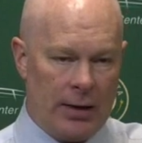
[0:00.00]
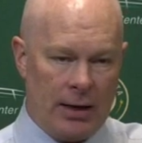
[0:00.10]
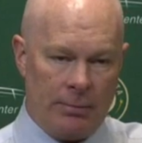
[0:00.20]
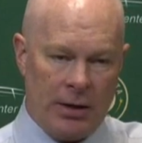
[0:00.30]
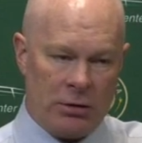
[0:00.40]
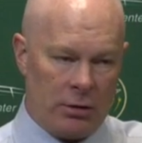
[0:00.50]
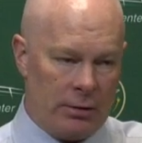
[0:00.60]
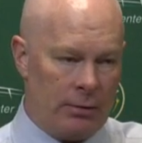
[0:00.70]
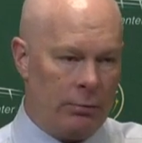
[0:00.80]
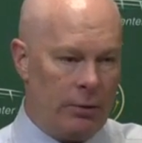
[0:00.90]
We got to make
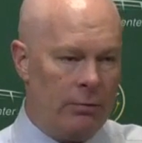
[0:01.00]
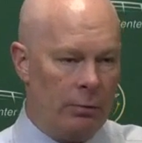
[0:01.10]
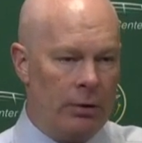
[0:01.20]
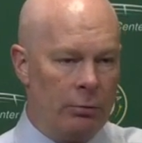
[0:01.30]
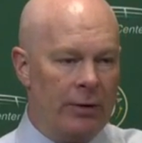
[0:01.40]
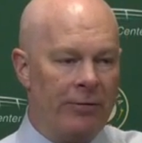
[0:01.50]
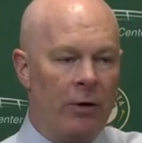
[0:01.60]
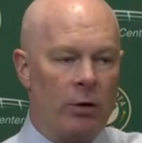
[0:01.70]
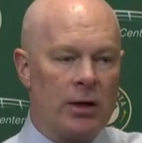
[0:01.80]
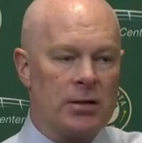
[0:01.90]
sure that we
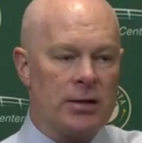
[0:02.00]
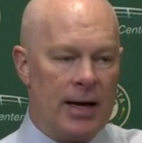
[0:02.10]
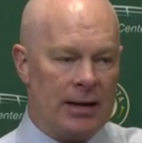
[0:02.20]
refocus,